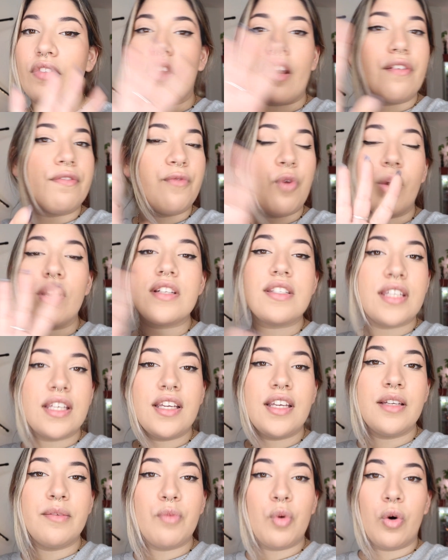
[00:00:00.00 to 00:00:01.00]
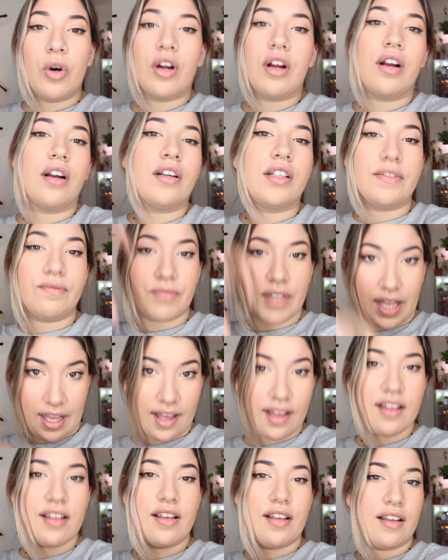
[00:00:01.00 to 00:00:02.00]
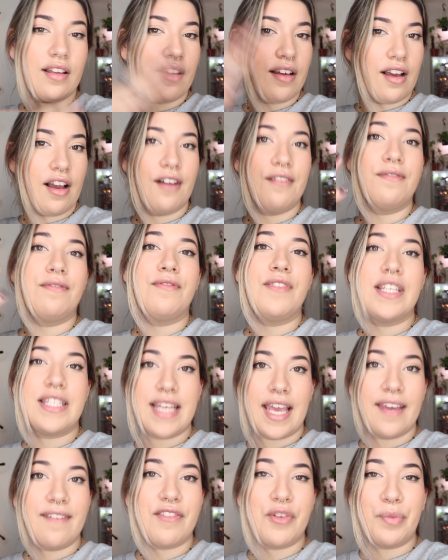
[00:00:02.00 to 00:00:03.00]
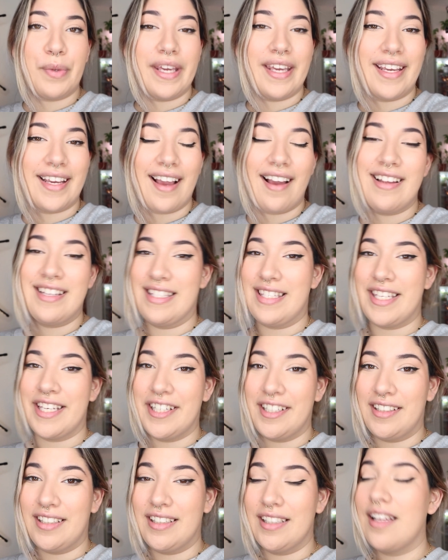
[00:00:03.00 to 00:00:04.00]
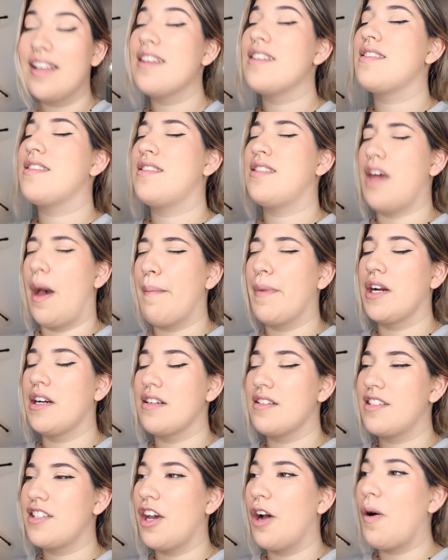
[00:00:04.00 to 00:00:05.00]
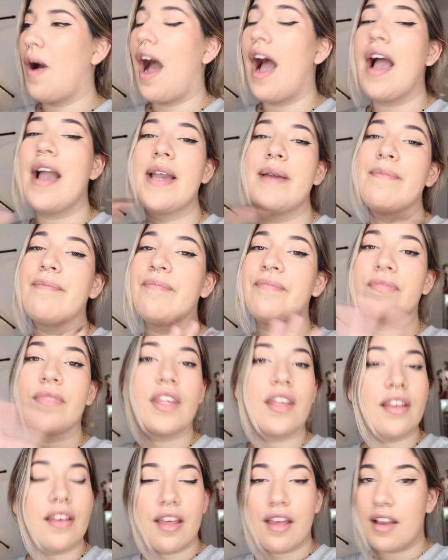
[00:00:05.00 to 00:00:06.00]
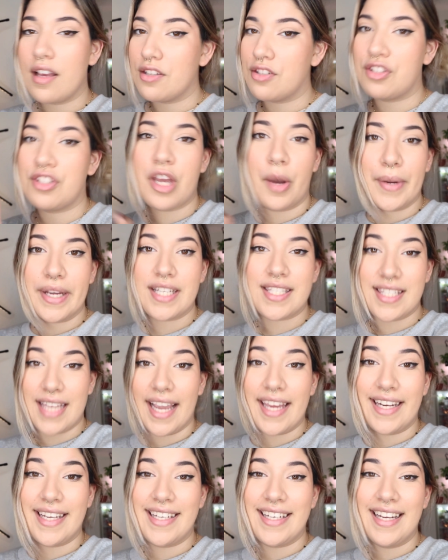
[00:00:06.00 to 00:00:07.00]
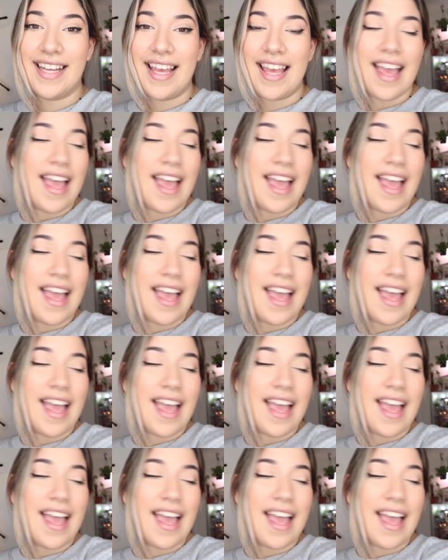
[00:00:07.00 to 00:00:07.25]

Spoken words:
14 more of the day of the week until summer. So I'm so excited.